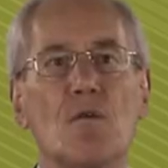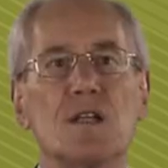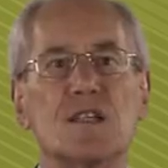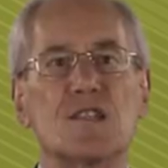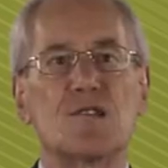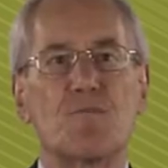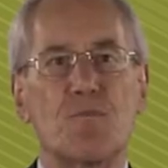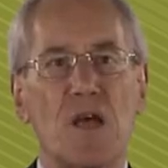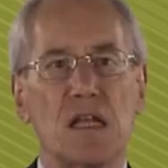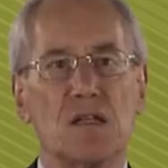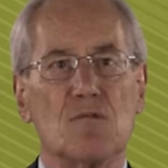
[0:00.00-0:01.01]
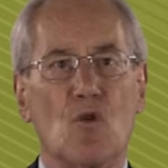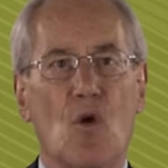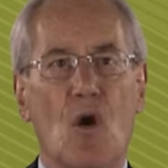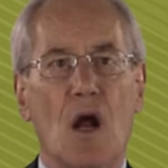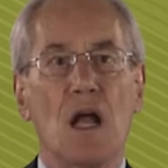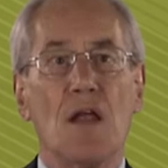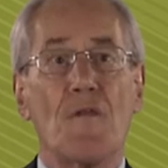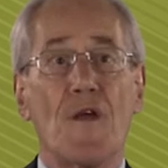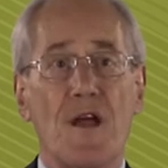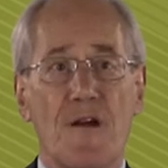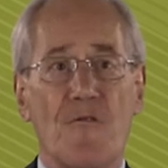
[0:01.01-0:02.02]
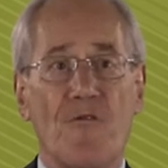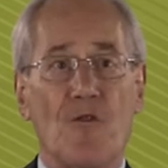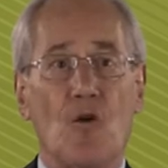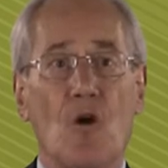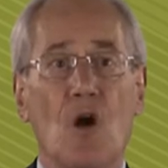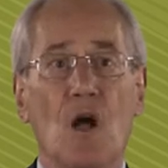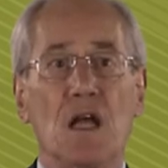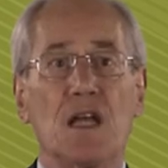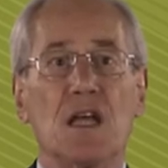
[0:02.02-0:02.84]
will spend more, therefore